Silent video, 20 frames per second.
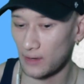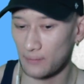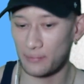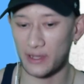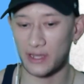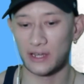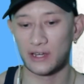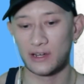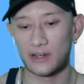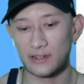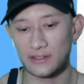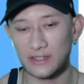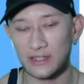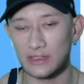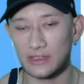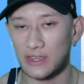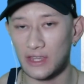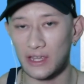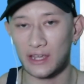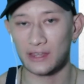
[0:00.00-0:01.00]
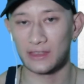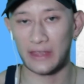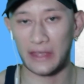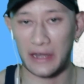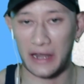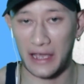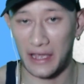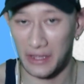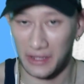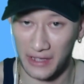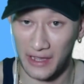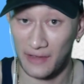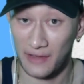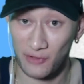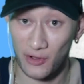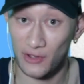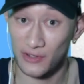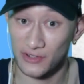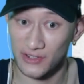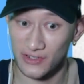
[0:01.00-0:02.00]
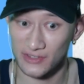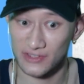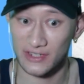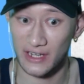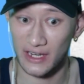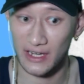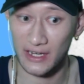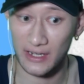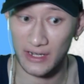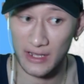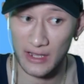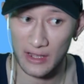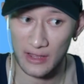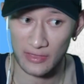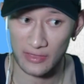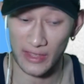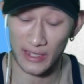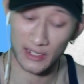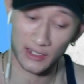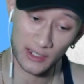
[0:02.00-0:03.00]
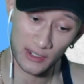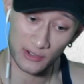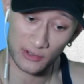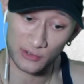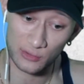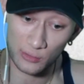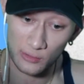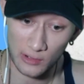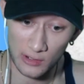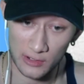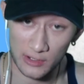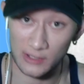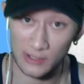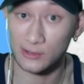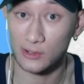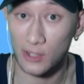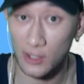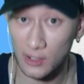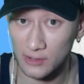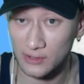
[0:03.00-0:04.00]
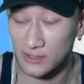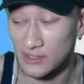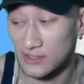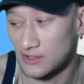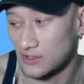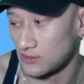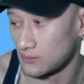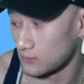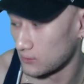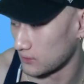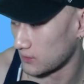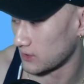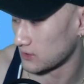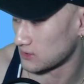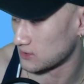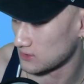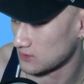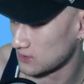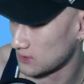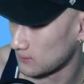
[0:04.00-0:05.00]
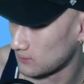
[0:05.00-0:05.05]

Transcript: here's the thing that I've also seen that goes wrong in long distance relationships.